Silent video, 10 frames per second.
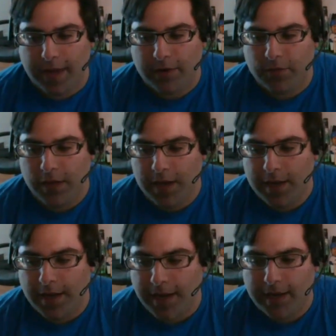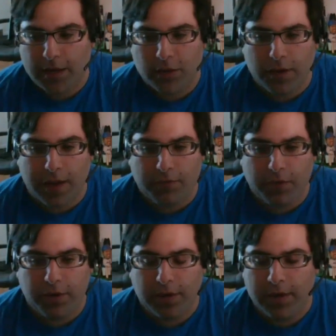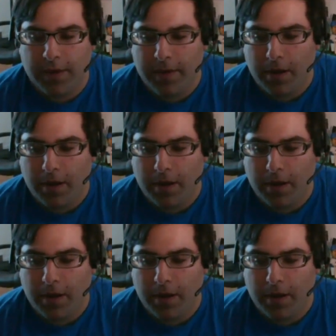lot of Canadians are not very